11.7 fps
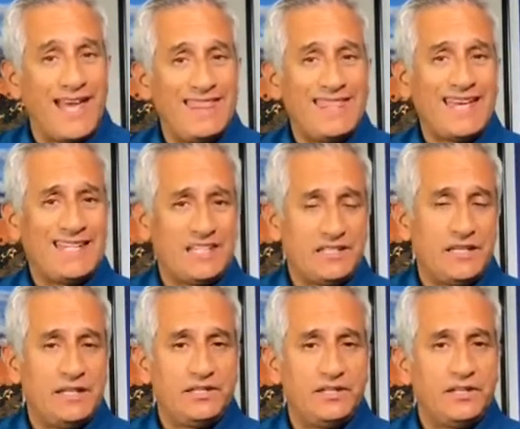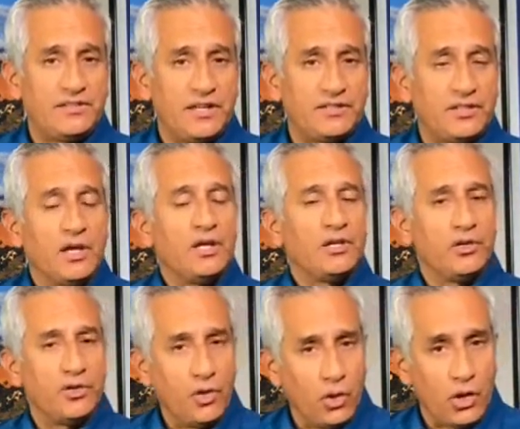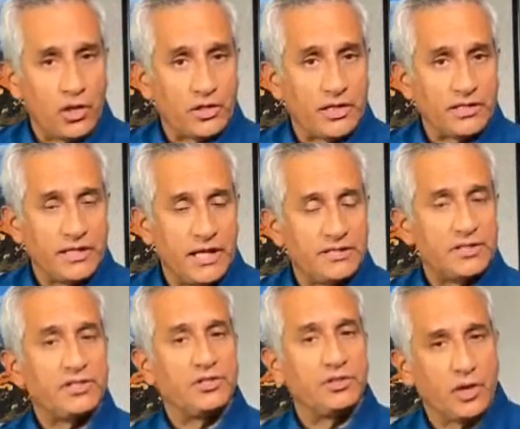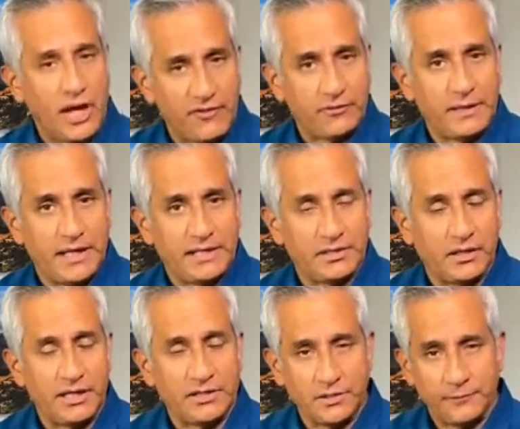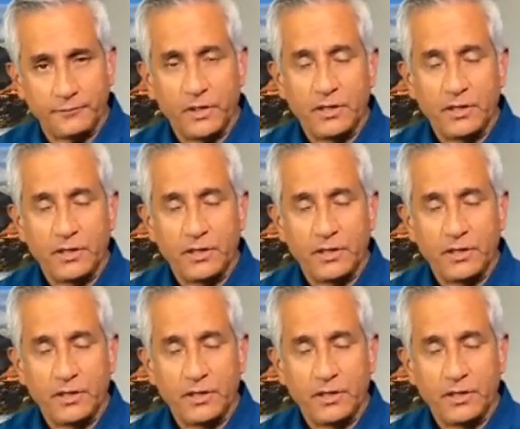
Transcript: And then the CDC says you're no longer contagious, you don't have to be in isolation.